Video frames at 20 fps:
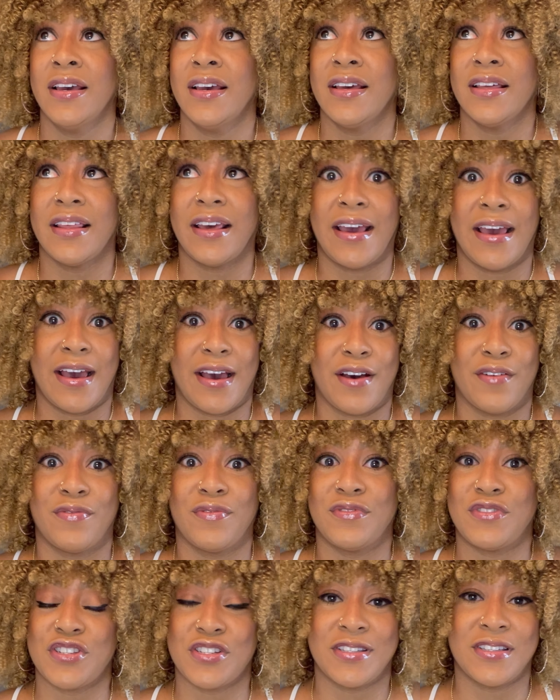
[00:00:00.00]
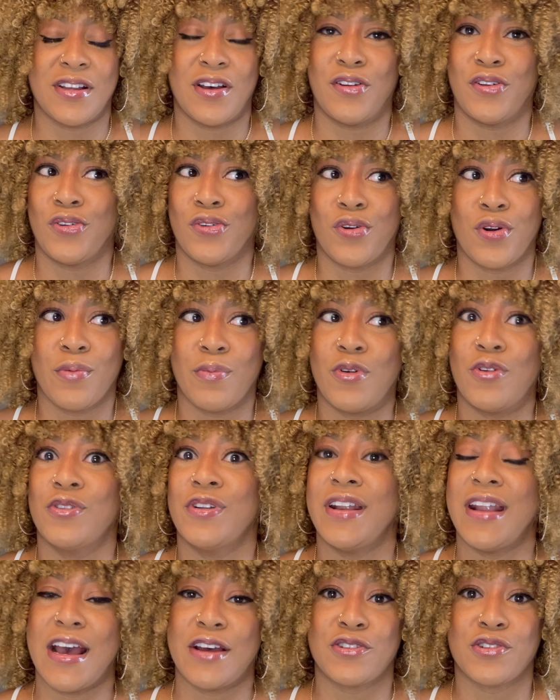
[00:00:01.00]
They have just a normal
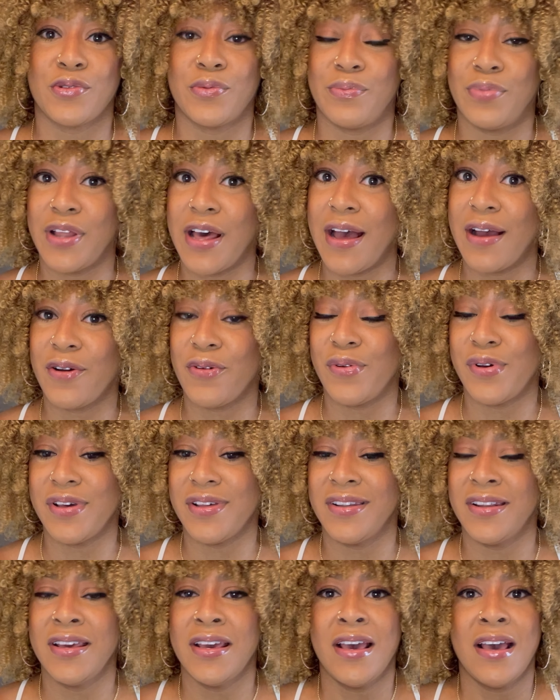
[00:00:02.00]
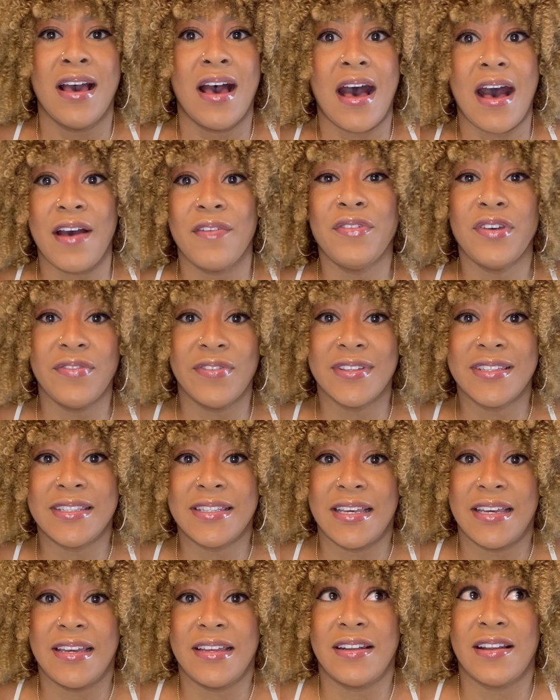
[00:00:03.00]
natural black one. I've even
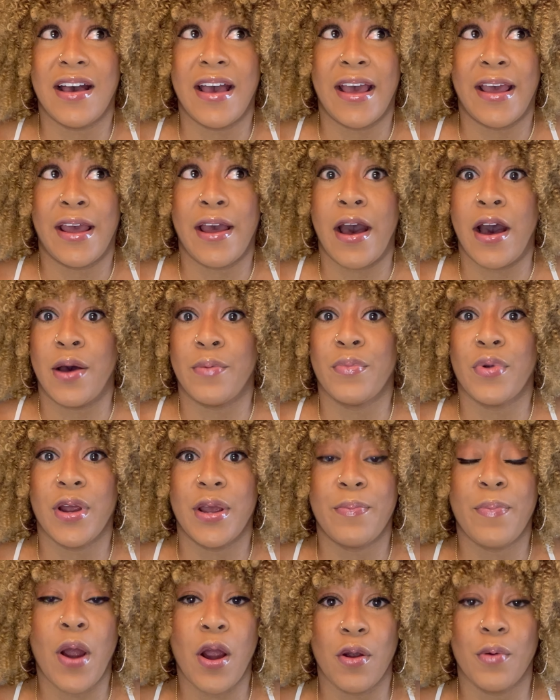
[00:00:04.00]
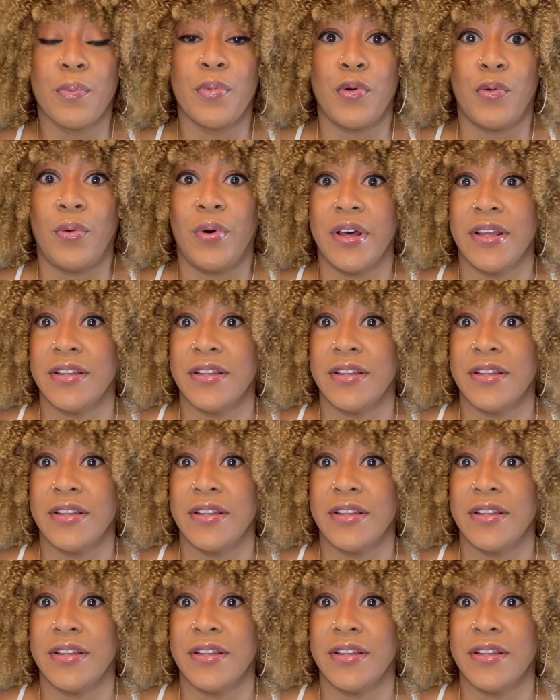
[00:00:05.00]
seen a ombre purple one.